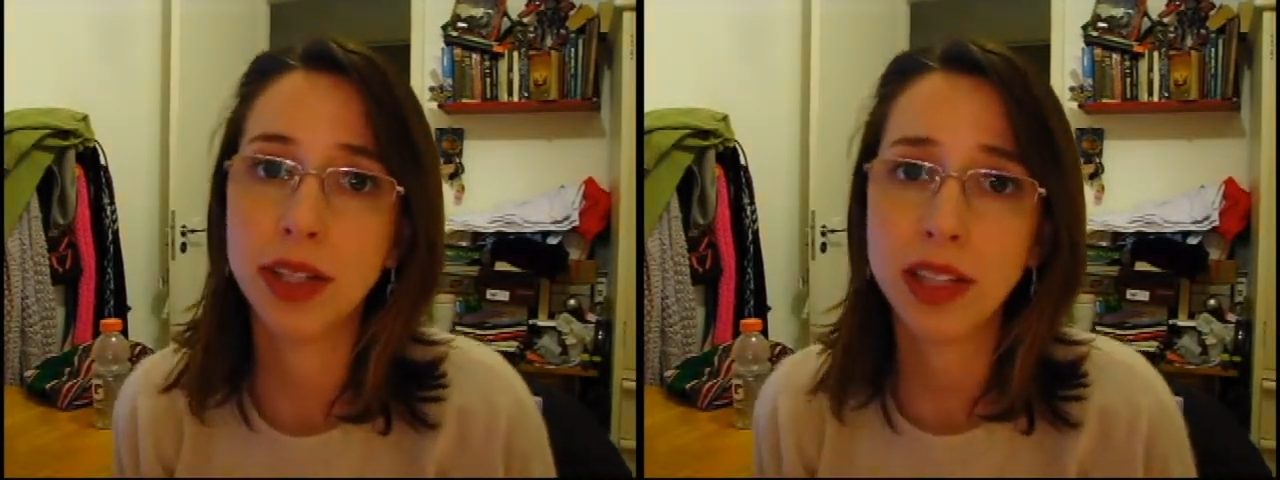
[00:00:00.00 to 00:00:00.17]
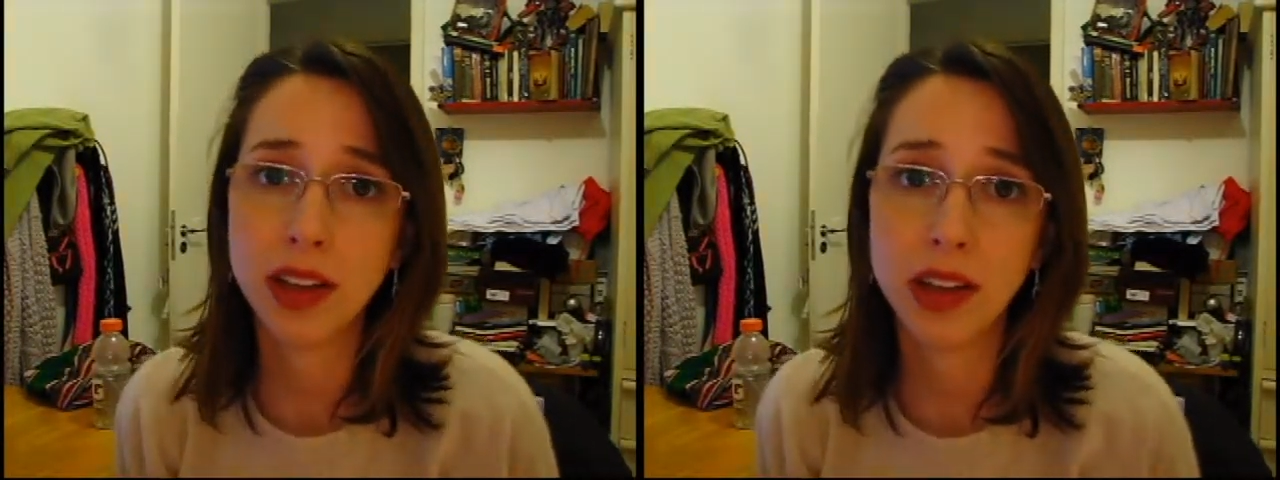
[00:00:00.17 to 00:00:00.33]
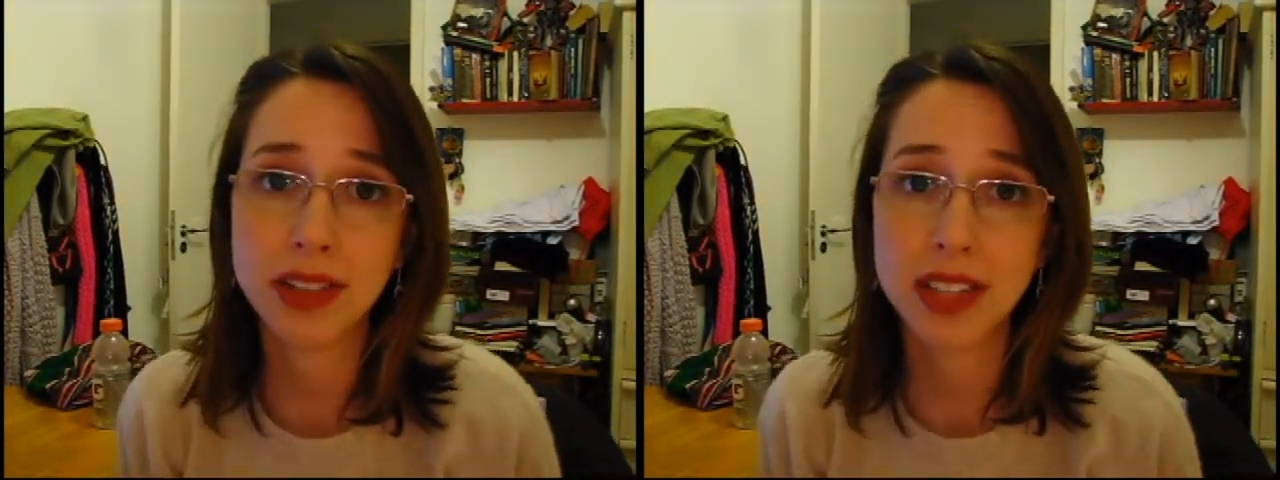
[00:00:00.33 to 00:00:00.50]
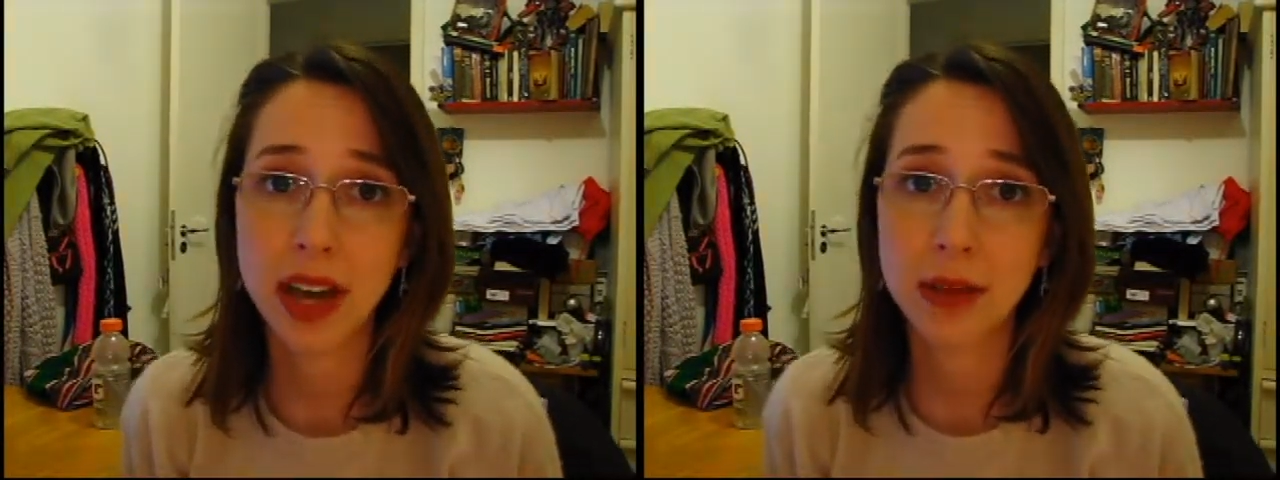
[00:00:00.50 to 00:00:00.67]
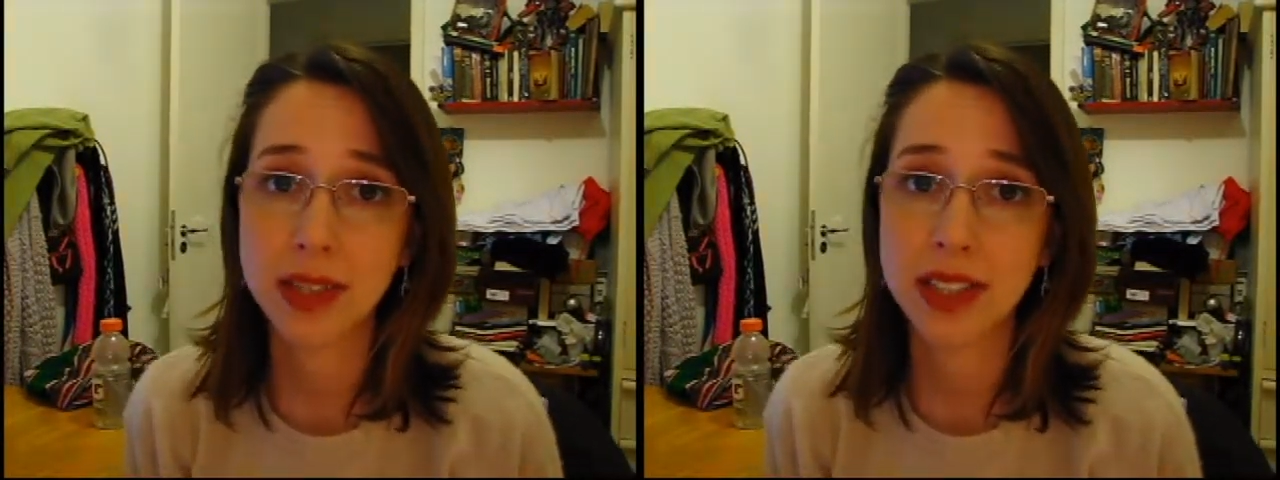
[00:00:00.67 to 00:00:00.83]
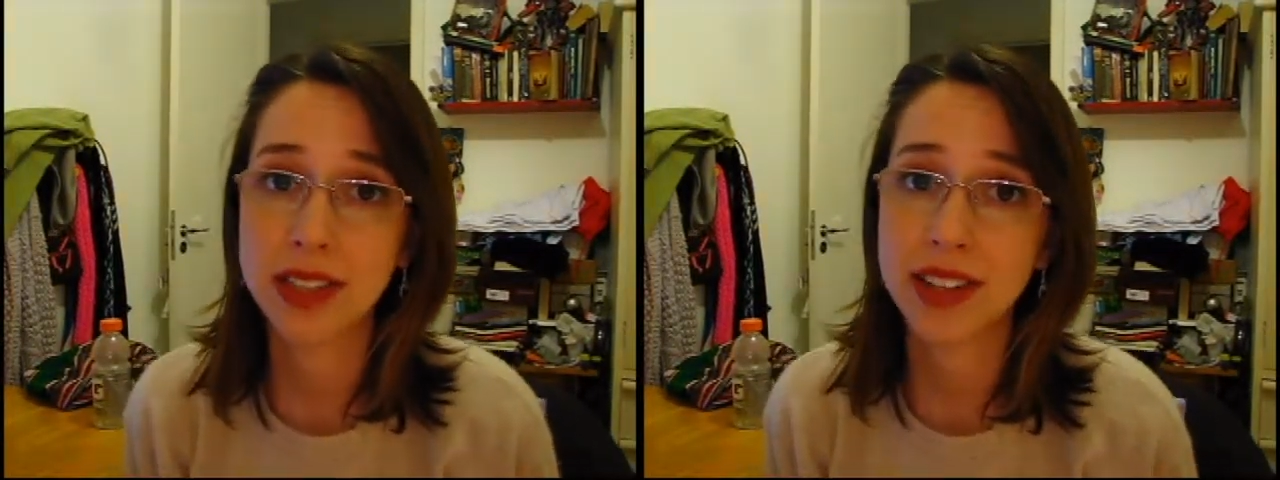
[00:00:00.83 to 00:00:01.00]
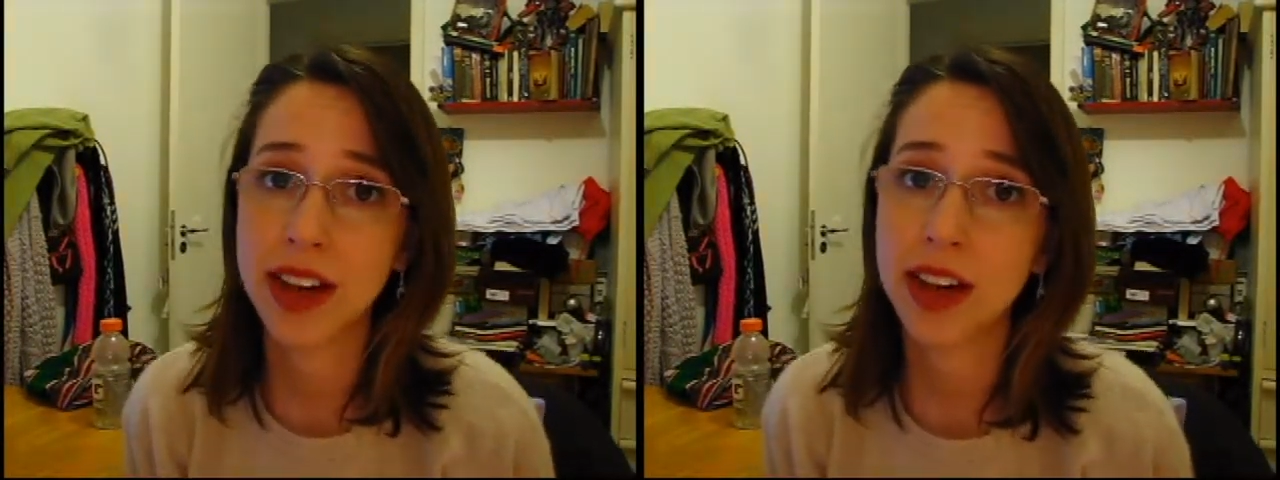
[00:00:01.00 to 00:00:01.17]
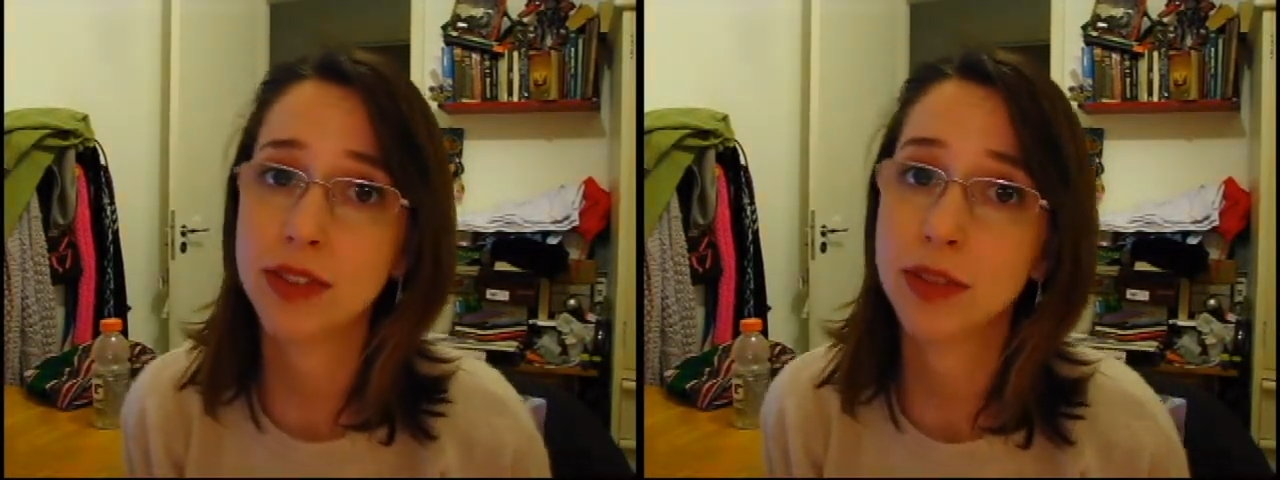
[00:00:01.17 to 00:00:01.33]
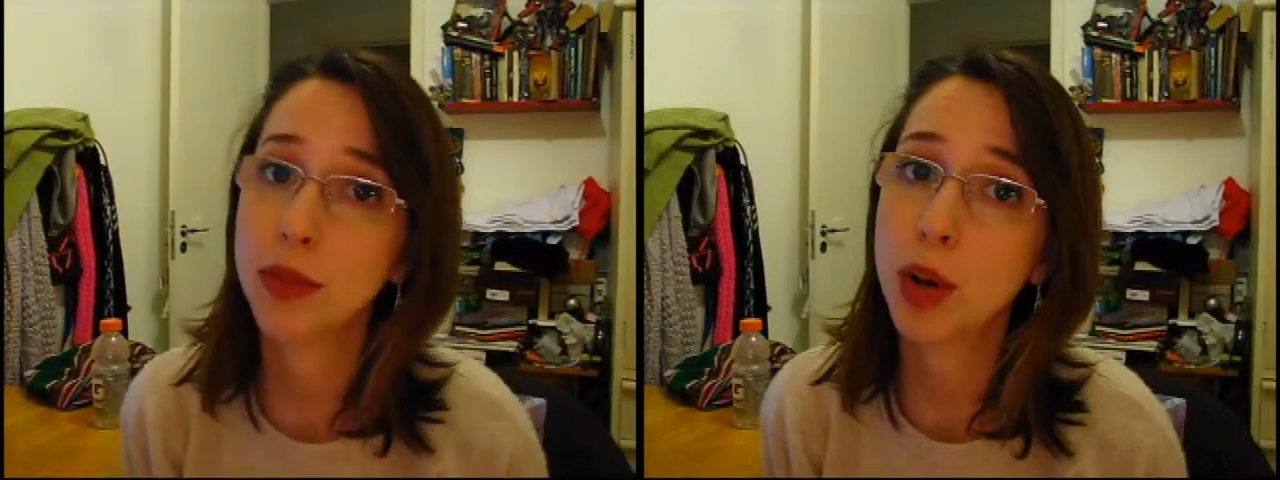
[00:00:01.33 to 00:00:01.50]
really long time since I
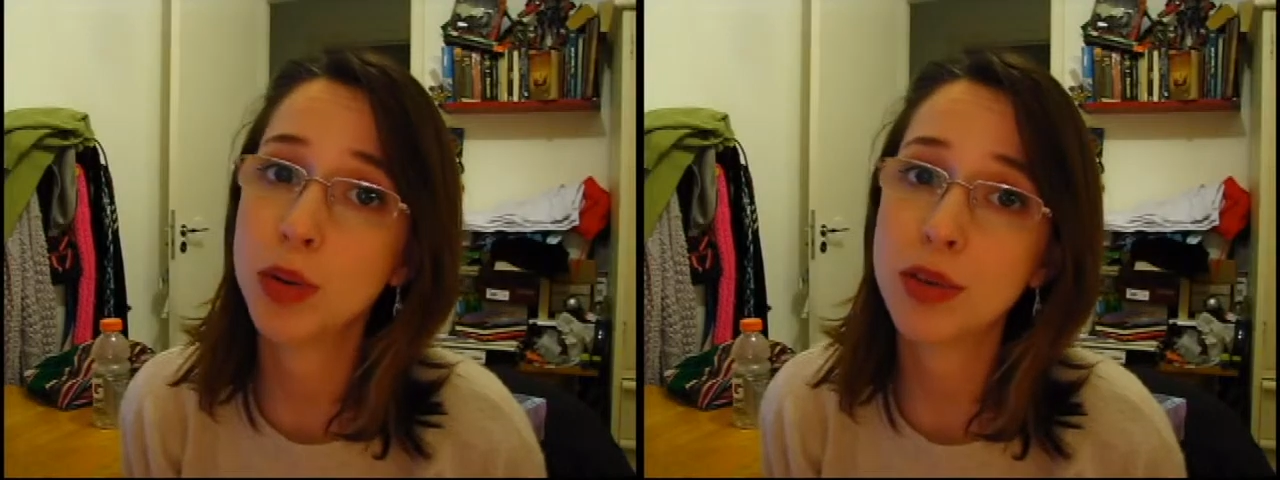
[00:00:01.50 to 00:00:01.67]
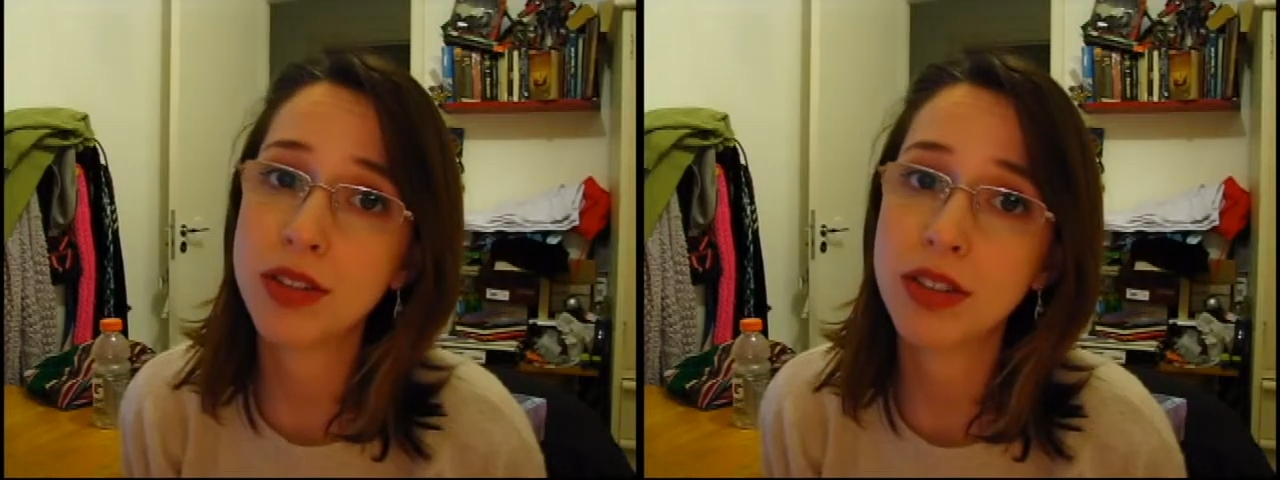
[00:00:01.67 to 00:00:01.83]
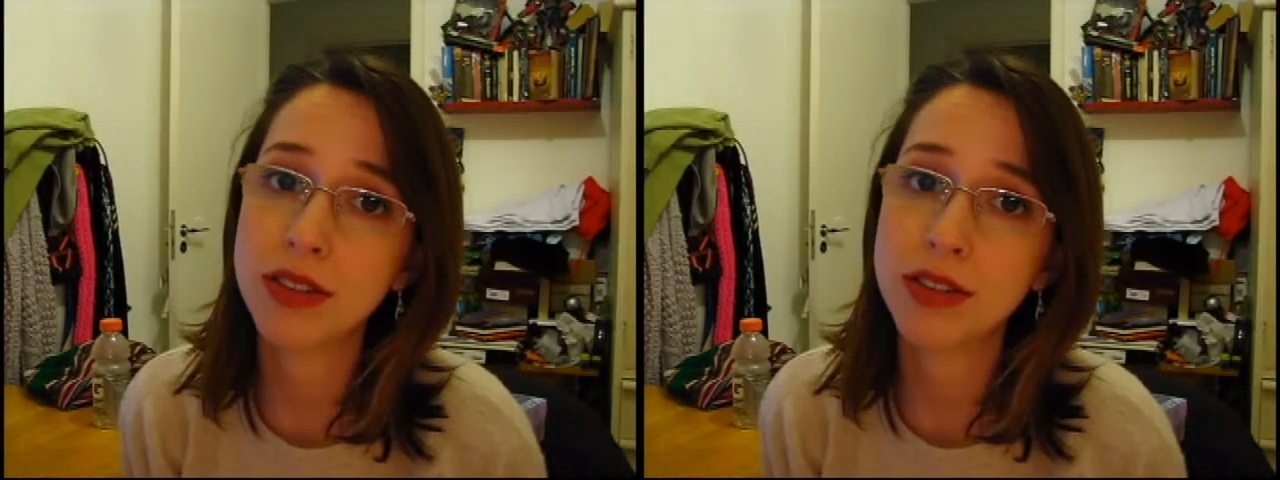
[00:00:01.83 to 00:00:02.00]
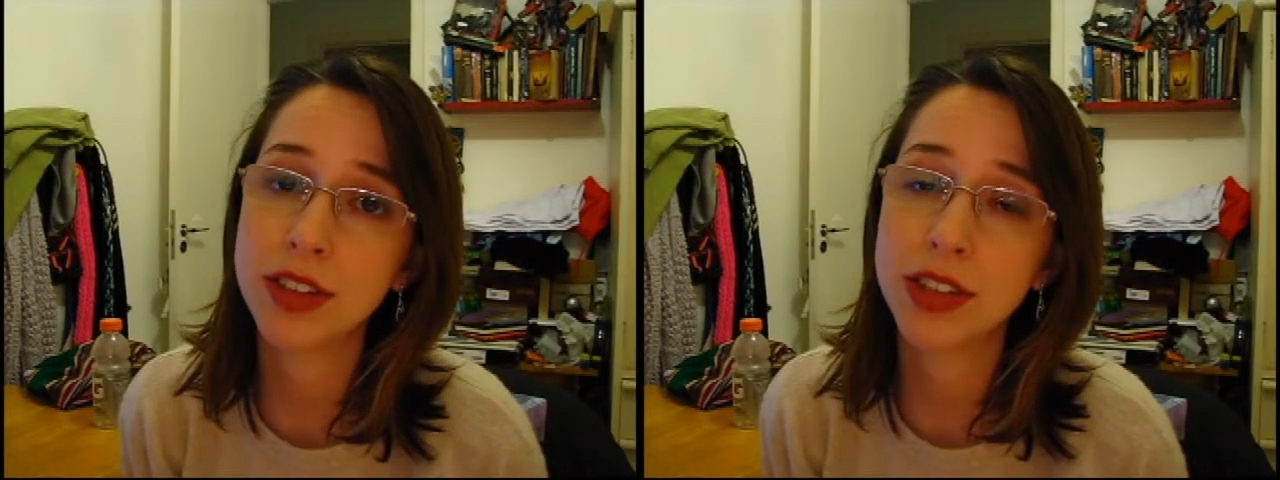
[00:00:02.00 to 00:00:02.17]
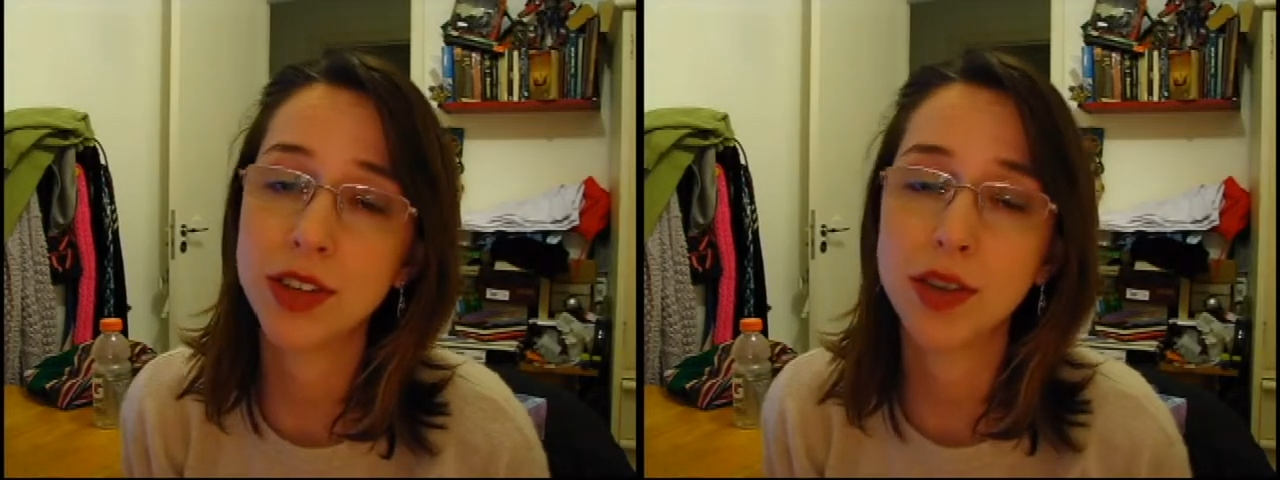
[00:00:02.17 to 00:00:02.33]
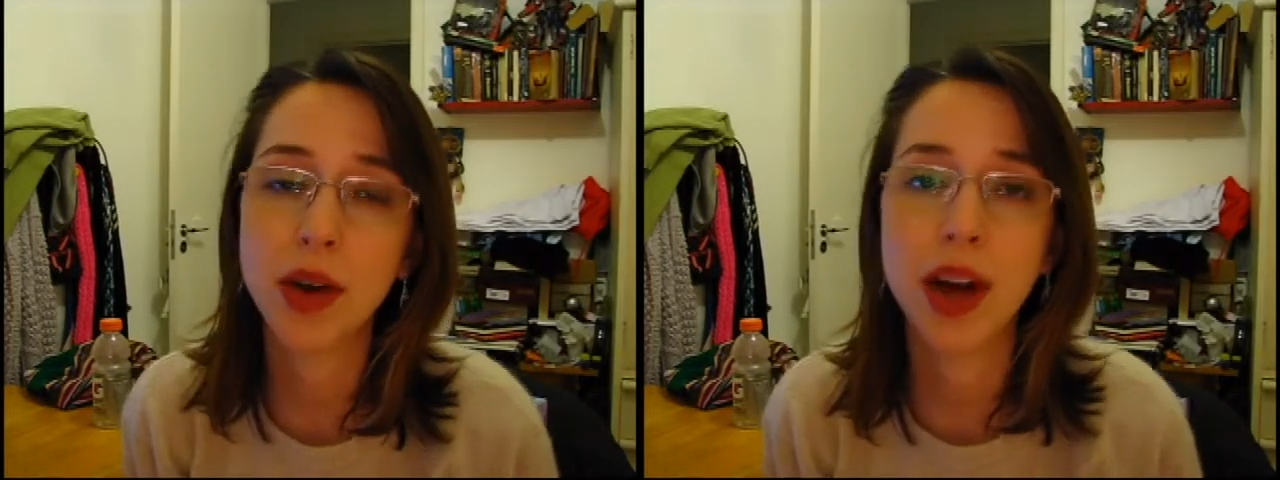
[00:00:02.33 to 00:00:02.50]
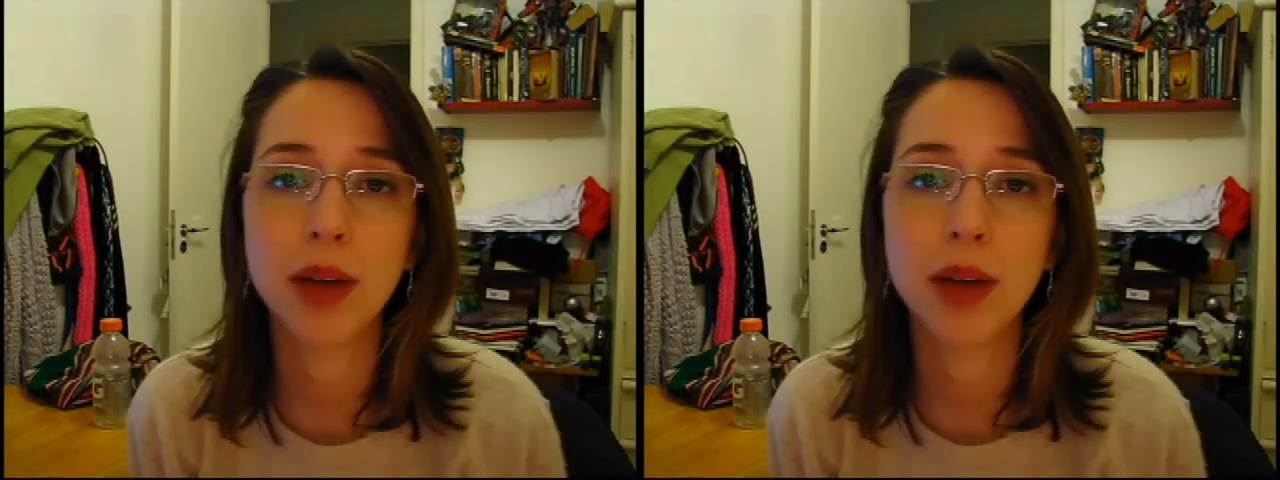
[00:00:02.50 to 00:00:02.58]
haven't posted a video.